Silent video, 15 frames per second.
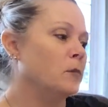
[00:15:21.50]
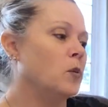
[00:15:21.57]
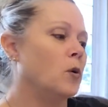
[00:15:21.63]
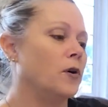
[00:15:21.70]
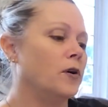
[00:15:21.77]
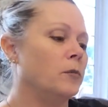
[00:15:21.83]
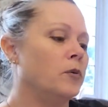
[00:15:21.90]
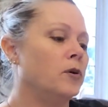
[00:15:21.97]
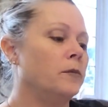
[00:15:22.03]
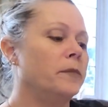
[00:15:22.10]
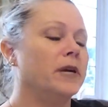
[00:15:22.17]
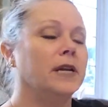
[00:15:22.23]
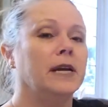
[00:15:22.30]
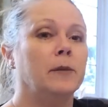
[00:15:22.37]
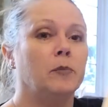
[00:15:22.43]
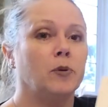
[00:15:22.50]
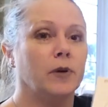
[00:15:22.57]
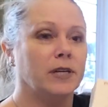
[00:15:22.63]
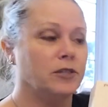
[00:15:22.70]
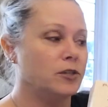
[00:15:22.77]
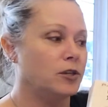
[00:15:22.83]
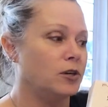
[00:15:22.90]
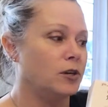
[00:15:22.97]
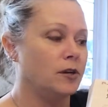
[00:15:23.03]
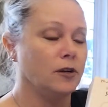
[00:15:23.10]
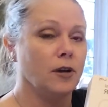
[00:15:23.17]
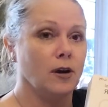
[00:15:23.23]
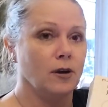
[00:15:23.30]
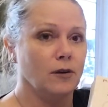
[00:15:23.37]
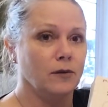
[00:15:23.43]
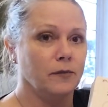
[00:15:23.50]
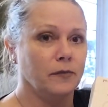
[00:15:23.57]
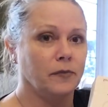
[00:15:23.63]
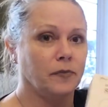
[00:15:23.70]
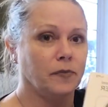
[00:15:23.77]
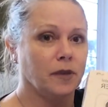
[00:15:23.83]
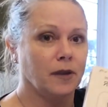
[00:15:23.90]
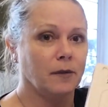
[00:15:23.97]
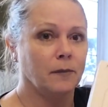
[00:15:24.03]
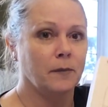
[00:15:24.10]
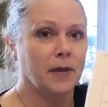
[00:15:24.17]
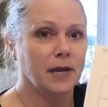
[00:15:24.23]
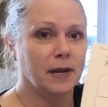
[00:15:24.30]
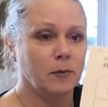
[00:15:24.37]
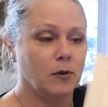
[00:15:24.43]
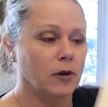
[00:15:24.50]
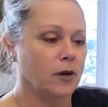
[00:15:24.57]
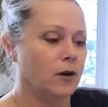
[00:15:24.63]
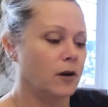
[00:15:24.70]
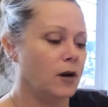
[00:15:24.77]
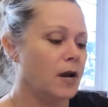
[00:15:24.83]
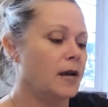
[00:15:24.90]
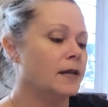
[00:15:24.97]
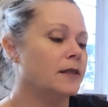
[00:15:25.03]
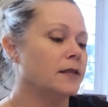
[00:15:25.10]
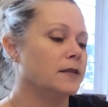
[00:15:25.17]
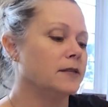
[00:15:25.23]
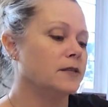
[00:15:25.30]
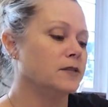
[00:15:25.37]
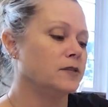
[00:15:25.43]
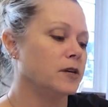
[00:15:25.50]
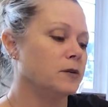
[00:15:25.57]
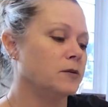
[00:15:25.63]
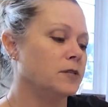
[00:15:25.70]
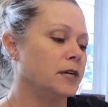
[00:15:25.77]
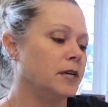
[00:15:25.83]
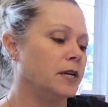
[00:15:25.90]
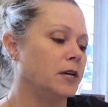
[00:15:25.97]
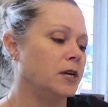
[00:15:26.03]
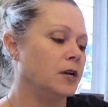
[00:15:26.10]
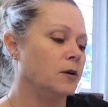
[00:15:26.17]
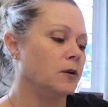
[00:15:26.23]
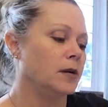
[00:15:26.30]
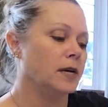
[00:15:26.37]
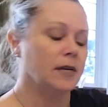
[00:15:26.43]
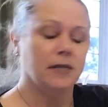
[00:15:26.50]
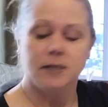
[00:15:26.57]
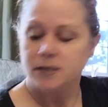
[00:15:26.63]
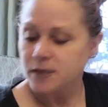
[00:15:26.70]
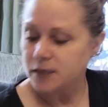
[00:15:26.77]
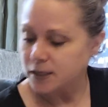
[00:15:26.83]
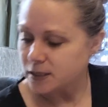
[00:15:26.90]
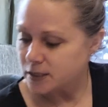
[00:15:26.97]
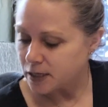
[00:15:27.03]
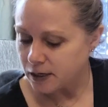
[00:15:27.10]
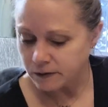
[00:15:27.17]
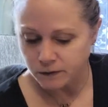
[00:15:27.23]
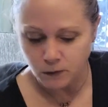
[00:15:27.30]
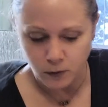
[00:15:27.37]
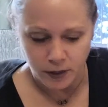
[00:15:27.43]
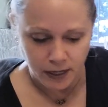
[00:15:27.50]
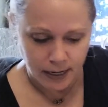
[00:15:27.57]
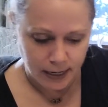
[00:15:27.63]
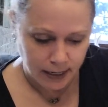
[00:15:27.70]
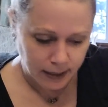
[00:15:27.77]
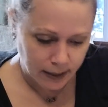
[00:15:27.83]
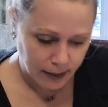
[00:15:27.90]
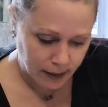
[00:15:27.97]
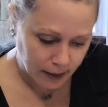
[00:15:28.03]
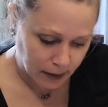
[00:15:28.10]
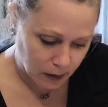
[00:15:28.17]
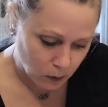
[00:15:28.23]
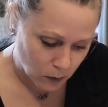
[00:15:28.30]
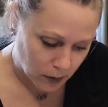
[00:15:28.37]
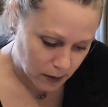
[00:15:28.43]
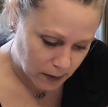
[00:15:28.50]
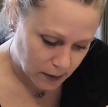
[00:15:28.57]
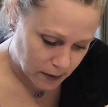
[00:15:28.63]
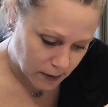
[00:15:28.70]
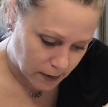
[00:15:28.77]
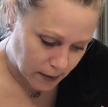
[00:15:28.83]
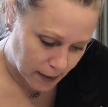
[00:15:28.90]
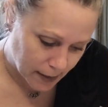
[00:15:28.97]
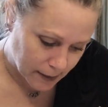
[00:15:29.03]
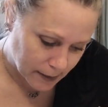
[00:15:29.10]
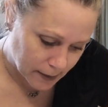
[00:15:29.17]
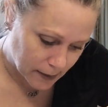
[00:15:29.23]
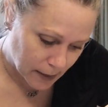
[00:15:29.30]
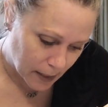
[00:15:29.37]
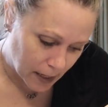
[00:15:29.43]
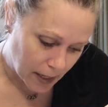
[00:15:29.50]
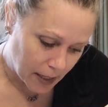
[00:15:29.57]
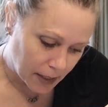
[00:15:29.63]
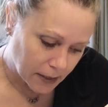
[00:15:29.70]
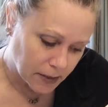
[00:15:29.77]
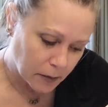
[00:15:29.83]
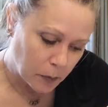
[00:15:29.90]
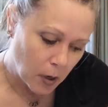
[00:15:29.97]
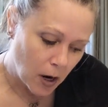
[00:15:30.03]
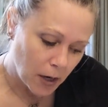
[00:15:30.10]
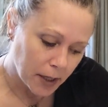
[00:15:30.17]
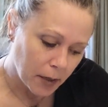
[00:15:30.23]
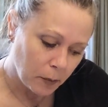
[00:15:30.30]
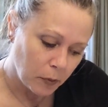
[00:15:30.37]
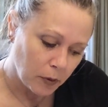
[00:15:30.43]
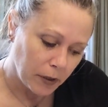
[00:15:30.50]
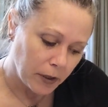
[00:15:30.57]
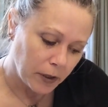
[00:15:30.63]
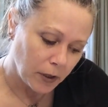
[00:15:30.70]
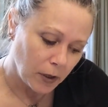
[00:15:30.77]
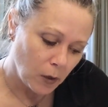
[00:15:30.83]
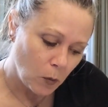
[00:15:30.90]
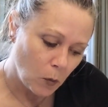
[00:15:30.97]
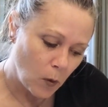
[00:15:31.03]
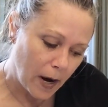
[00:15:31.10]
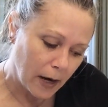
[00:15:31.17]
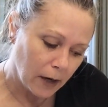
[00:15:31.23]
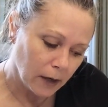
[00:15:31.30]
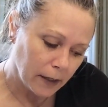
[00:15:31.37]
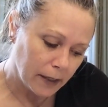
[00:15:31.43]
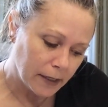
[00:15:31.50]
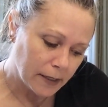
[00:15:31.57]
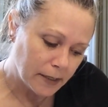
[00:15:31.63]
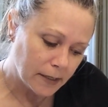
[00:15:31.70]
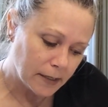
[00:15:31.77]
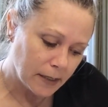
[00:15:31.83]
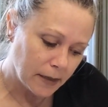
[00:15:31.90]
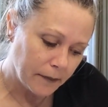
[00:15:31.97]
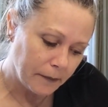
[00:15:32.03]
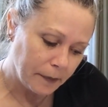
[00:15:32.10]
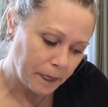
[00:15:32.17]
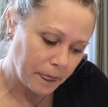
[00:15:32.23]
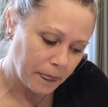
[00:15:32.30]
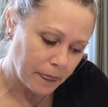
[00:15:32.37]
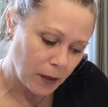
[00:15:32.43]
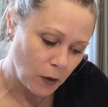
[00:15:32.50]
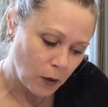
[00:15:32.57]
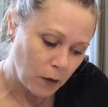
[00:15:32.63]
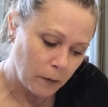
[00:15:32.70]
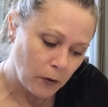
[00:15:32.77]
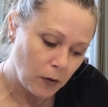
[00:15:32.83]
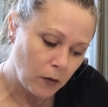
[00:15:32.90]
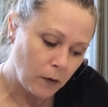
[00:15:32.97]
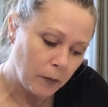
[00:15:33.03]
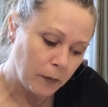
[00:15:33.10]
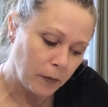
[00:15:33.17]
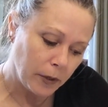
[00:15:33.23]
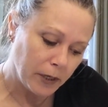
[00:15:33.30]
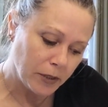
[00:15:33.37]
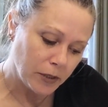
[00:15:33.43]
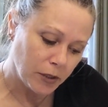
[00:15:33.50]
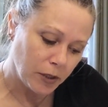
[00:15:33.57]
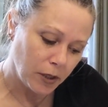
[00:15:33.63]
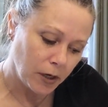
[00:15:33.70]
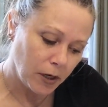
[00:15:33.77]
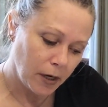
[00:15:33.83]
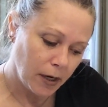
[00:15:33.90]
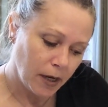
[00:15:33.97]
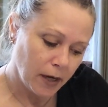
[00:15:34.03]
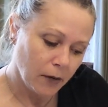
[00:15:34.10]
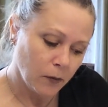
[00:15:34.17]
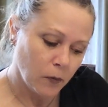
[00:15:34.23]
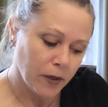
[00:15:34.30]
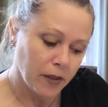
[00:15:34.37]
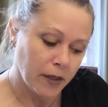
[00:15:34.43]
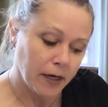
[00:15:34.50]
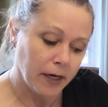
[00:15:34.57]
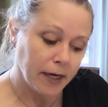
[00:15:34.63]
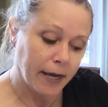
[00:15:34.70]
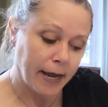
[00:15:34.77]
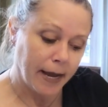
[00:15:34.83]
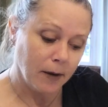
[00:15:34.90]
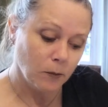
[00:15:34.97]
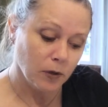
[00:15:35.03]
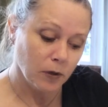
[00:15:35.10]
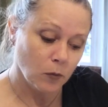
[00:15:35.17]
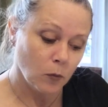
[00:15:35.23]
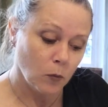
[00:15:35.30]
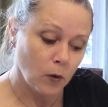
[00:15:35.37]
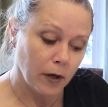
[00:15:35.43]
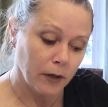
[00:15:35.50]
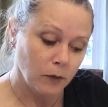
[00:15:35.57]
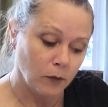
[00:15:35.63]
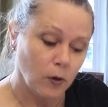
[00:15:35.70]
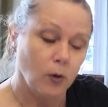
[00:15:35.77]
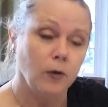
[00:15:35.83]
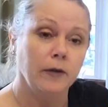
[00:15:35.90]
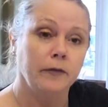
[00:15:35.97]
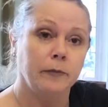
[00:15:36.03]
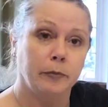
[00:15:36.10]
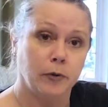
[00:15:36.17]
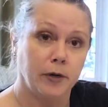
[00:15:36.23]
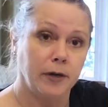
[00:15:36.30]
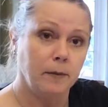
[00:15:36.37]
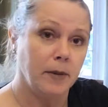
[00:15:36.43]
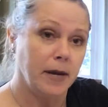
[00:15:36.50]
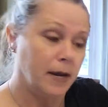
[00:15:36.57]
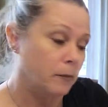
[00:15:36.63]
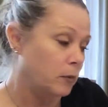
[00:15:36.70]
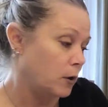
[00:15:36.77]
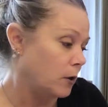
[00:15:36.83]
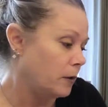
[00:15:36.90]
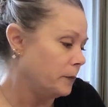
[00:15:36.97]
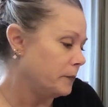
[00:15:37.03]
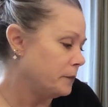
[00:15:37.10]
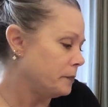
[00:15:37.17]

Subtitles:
Portable mini printer, y'all. Mini printer. This is so stinking cute. $16.48, I think it was. Yes. It's a pocket printer, wireless, thermal printer, and it came with one roll of printing paper.